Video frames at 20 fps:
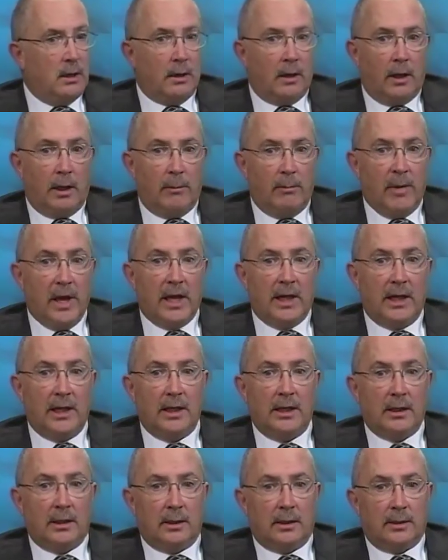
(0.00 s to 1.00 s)
Uh,
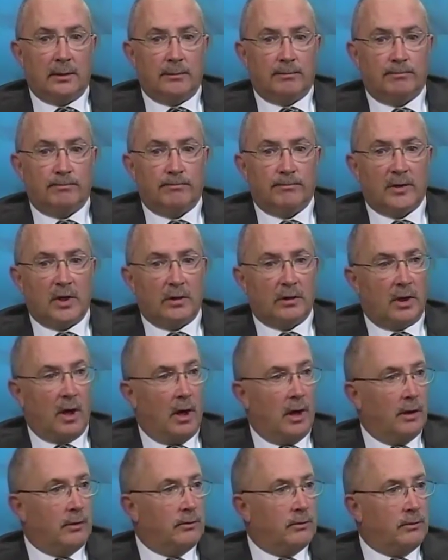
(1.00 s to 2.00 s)
many um, have
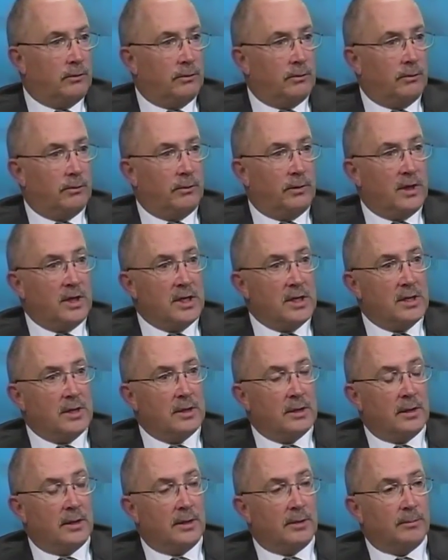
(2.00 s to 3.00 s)
gone to
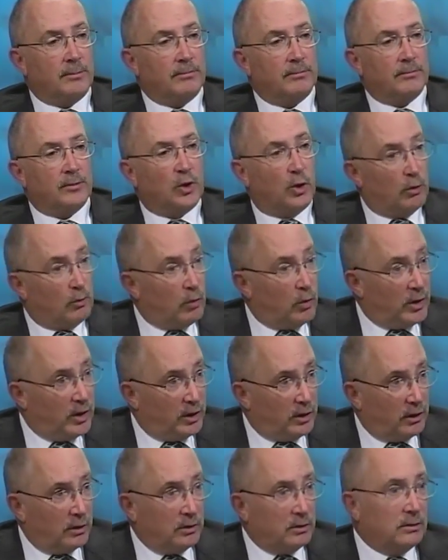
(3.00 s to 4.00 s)
the um,
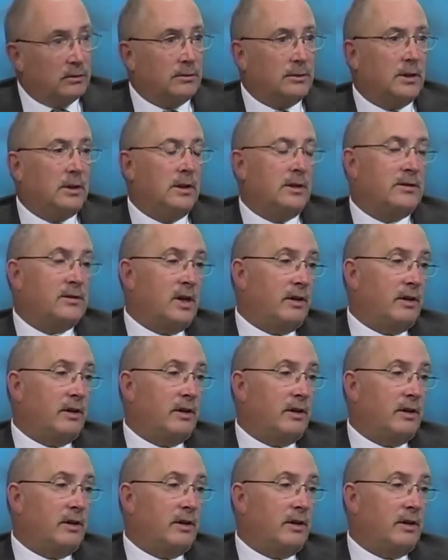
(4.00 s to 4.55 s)
Goodwill, mm -hmm.